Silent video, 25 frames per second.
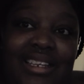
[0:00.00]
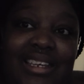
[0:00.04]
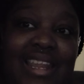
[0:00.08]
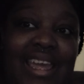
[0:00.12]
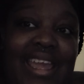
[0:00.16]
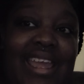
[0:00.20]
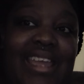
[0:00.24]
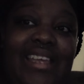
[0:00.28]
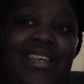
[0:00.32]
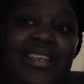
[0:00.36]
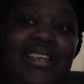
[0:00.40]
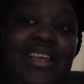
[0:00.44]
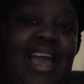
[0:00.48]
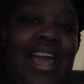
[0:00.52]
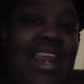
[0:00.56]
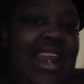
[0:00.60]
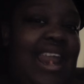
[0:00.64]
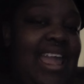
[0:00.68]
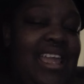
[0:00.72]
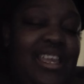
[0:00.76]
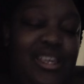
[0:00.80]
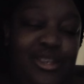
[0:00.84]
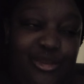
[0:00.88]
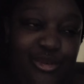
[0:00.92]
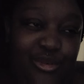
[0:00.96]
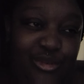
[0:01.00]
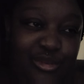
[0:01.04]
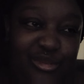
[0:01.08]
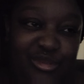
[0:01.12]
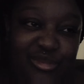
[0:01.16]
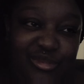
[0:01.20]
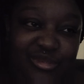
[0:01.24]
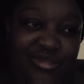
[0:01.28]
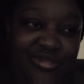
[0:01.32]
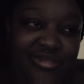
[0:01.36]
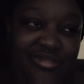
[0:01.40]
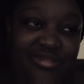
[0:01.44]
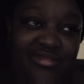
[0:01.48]
like I like you.
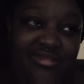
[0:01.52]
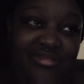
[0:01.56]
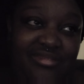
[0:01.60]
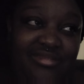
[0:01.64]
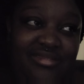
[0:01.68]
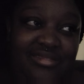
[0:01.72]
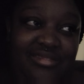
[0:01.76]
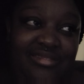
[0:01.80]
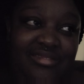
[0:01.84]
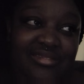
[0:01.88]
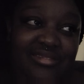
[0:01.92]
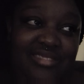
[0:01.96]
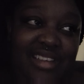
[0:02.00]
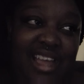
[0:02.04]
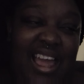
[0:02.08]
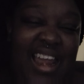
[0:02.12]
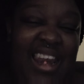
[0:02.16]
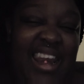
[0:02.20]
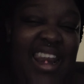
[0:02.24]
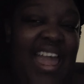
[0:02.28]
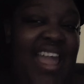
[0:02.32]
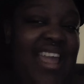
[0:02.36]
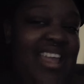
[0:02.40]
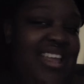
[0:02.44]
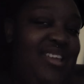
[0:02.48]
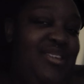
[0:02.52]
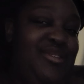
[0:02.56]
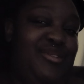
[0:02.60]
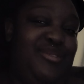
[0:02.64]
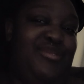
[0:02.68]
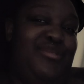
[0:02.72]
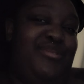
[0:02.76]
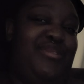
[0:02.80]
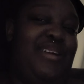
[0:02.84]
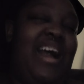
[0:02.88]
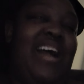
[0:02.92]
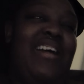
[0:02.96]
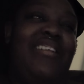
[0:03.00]
I like
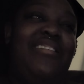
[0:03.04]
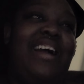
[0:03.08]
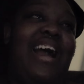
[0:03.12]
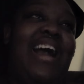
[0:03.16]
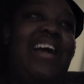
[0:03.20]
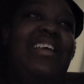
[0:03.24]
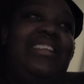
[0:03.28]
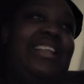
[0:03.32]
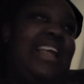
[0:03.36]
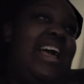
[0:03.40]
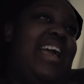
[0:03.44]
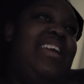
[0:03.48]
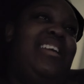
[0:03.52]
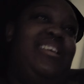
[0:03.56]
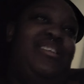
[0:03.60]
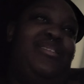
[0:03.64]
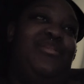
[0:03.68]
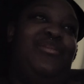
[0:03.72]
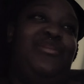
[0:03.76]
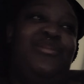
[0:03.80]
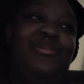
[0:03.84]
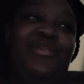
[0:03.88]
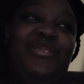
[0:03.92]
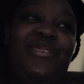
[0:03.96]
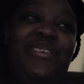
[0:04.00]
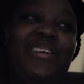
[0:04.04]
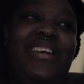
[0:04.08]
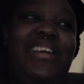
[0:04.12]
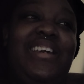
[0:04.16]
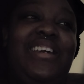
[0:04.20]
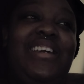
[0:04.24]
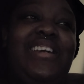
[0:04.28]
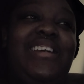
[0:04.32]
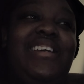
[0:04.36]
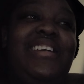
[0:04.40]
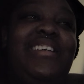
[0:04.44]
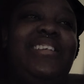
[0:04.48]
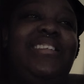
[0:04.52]
you. I, I like you.
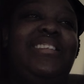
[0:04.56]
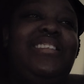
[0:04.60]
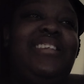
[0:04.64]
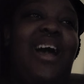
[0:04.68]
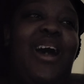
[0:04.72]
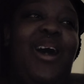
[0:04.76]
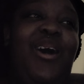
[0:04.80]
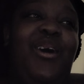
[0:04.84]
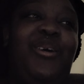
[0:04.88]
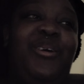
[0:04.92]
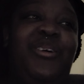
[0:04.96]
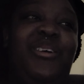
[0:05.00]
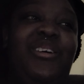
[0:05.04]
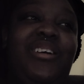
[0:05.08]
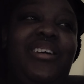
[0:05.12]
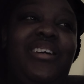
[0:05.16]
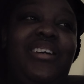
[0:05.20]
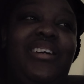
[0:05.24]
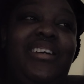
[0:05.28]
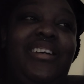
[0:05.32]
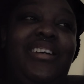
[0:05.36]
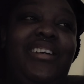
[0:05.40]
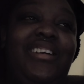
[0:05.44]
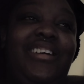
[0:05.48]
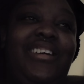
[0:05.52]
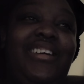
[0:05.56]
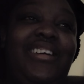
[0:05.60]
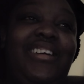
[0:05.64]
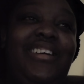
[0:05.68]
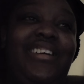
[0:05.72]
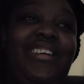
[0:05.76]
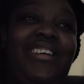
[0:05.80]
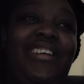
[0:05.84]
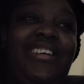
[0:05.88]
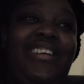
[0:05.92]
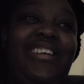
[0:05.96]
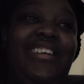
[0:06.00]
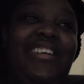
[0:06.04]
So
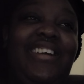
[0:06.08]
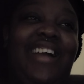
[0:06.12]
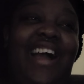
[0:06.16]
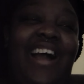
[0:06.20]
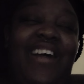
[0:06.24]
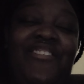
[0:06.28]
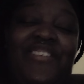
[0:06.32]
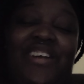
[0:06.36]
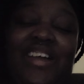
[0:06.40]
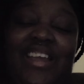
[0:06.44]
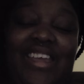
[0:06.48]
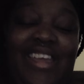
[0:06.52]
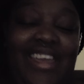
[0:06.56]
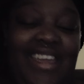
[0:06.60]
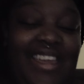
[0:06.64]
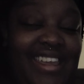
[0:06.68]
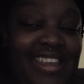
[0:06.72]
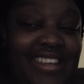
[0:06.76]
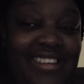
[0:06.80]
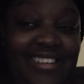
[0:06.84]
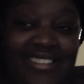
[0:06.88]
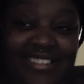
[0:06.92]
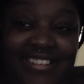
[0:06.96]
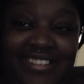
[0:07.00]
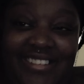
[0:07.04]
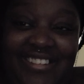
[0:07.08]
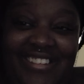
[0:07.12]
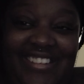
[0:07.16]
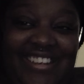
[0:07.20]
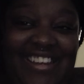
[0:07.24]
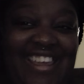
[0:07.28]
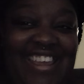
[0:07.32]
oh my god, y'all